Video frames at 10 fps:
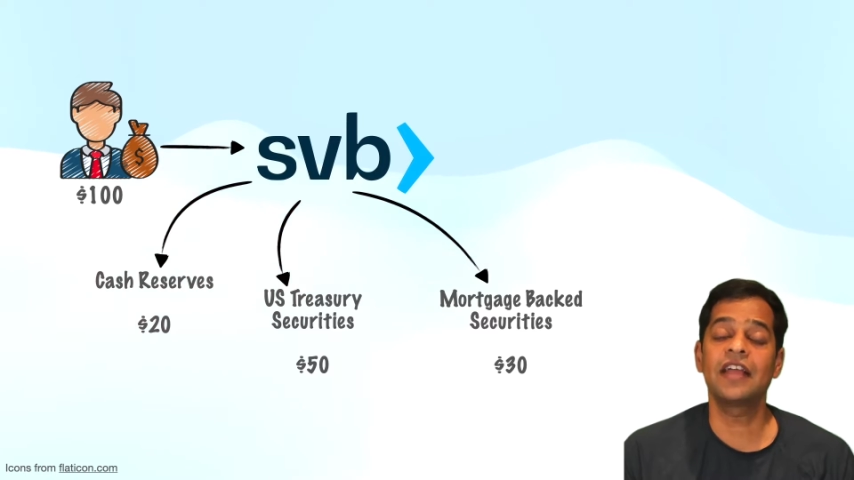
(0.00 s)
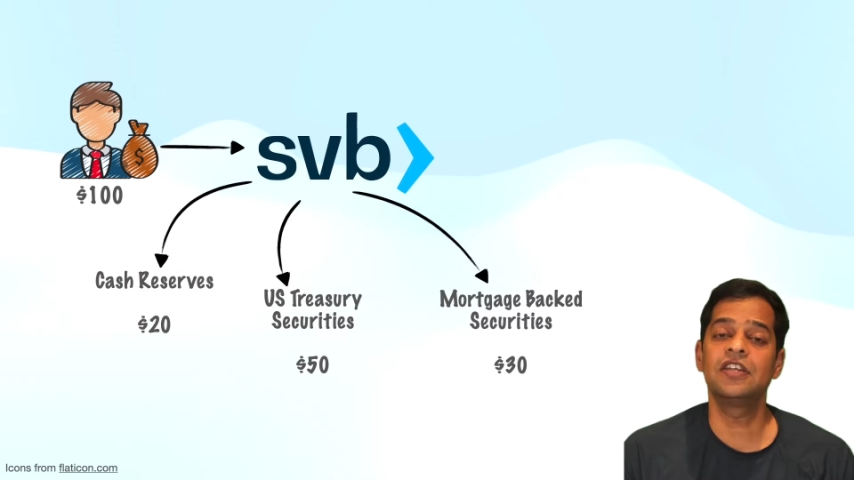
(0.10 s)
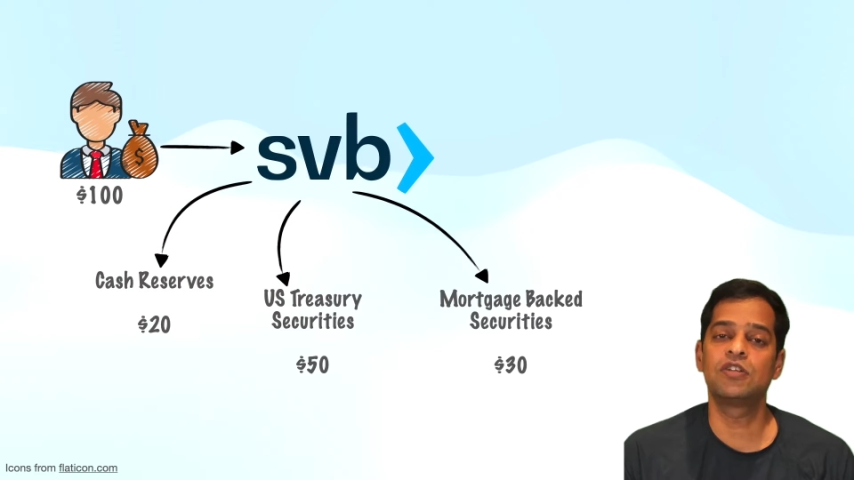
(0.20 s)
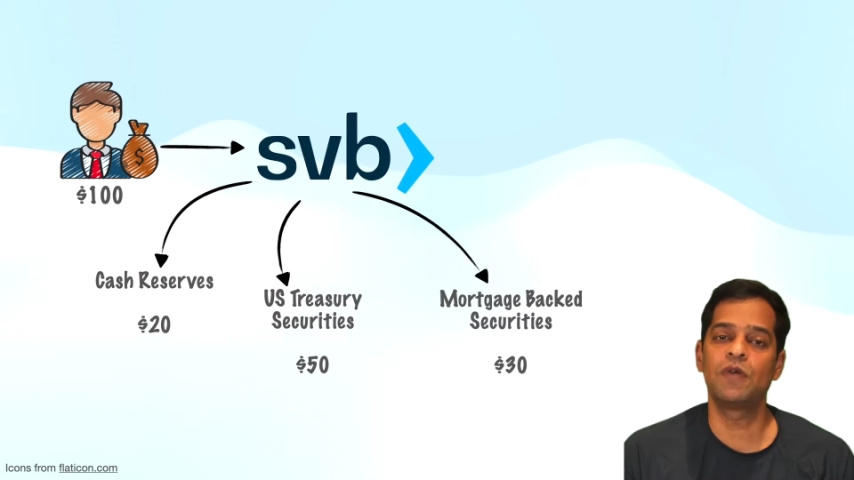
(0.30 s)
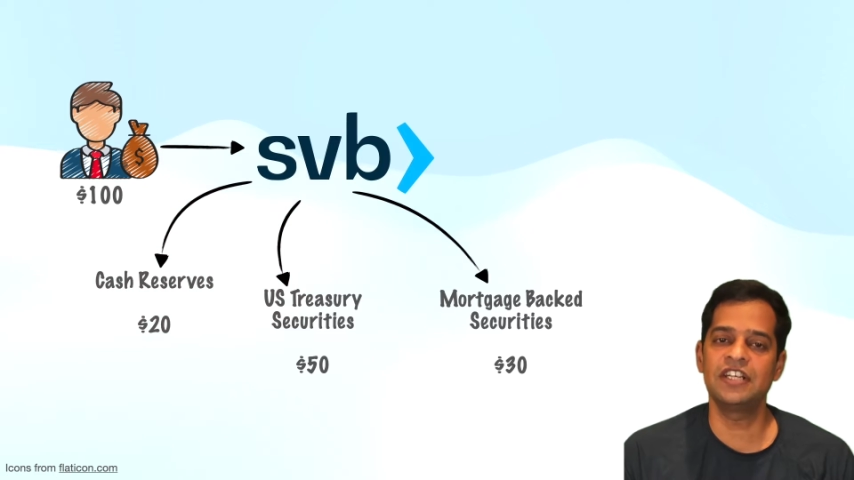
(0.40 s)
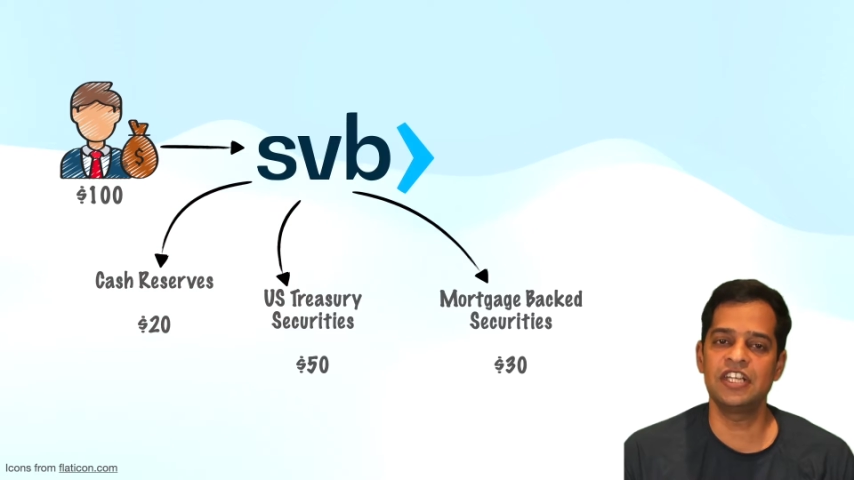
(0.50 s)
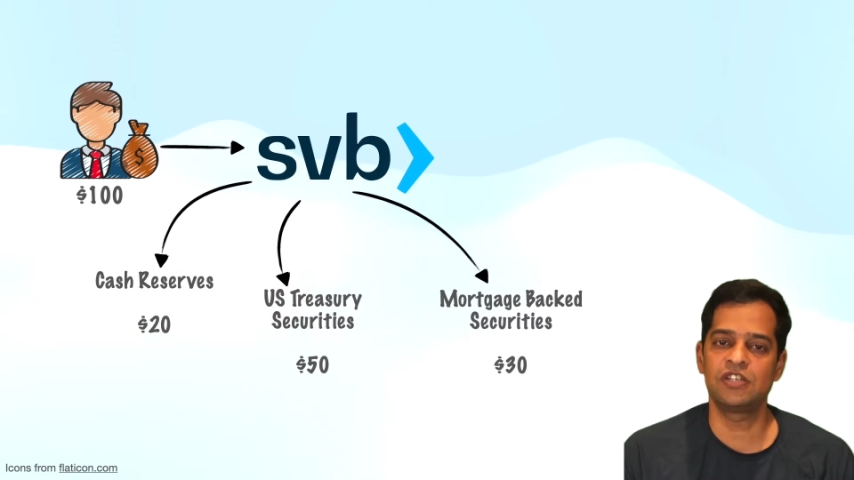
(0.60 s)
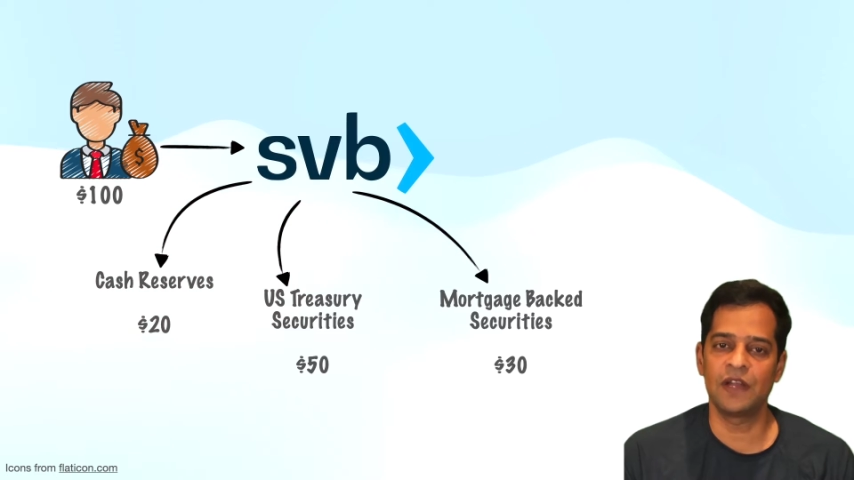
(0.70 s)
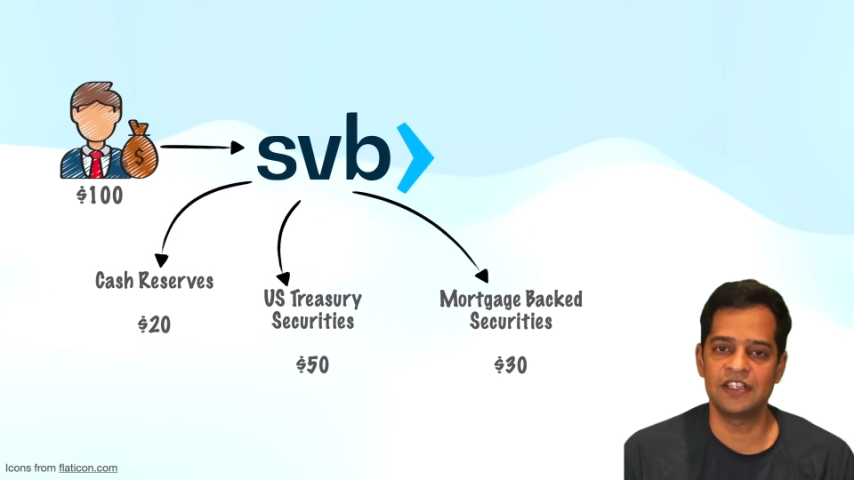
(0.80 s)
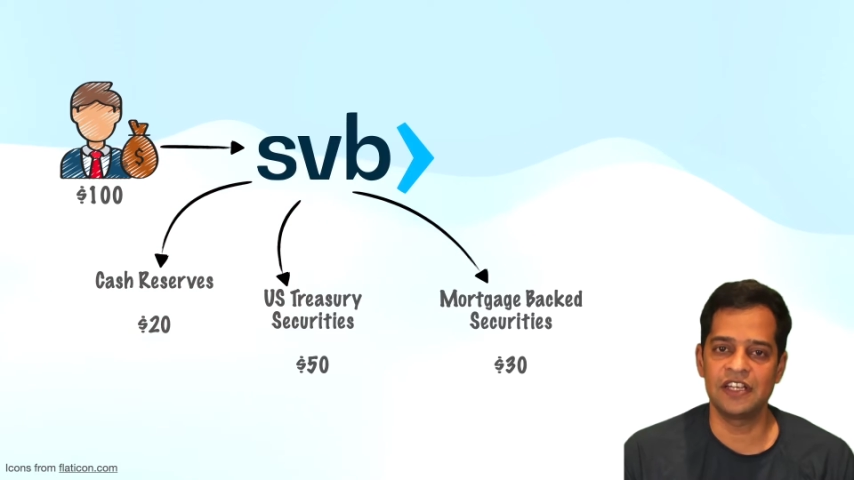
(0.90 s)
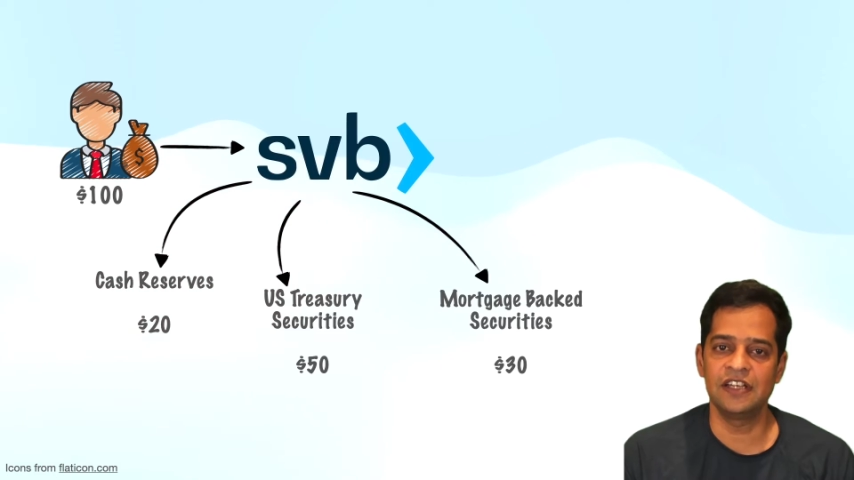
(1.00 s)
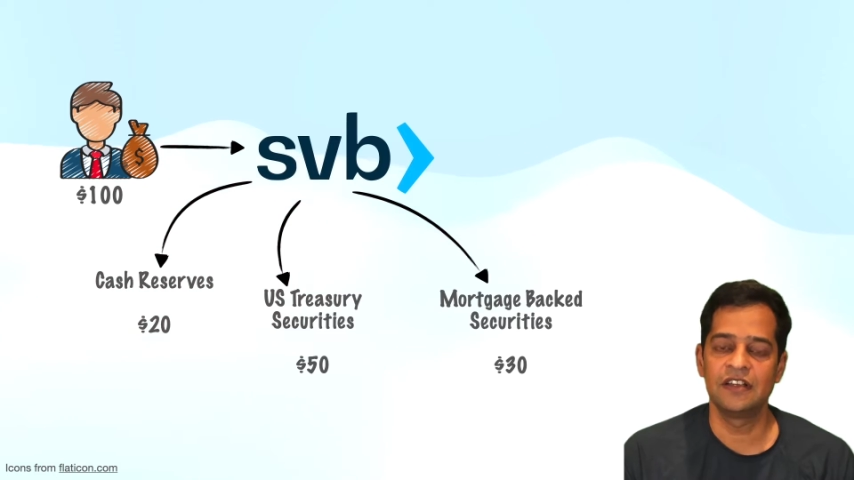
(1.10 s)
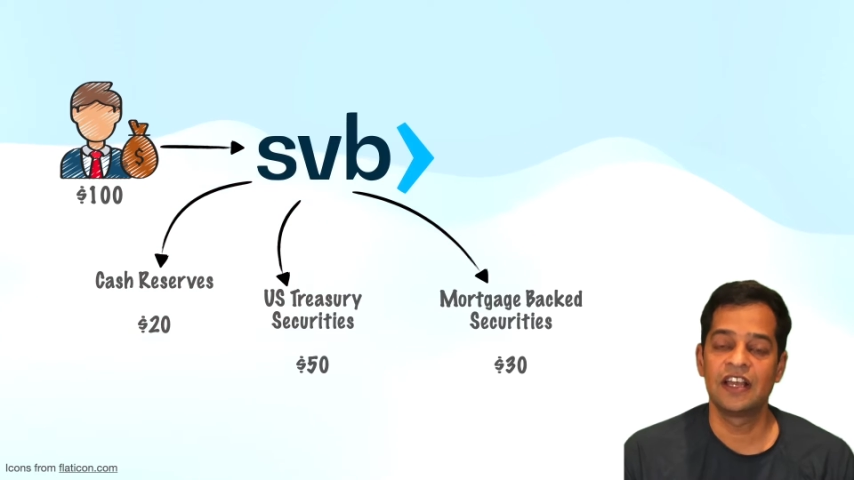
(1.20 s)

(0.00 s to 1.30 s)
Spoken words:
in 2020,